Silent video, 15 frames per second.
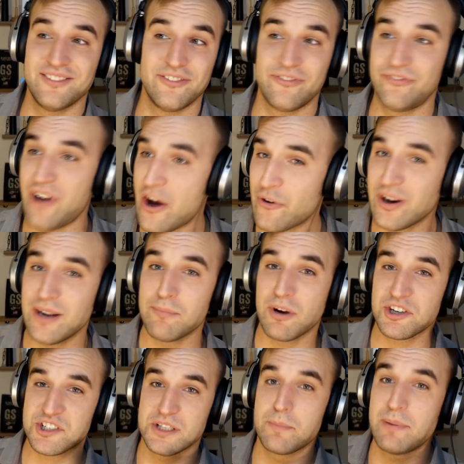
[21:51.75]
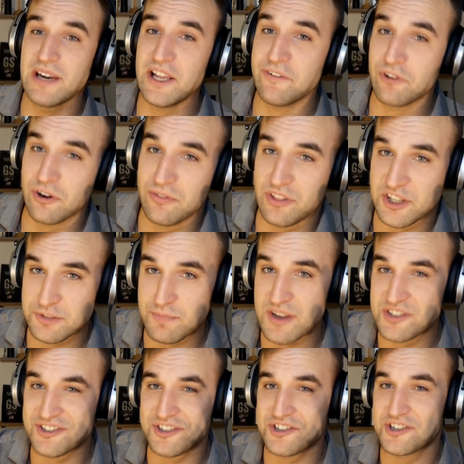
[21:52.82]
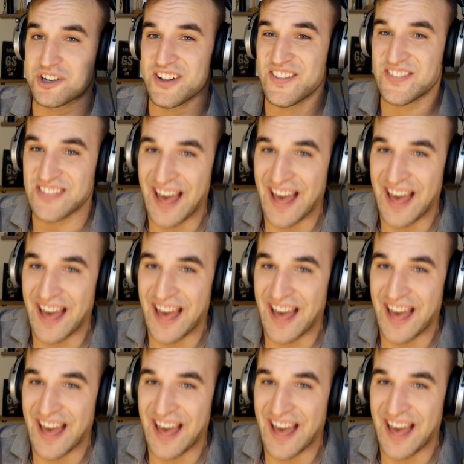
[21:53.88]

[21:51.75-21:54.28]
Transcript: very much the believer of this message.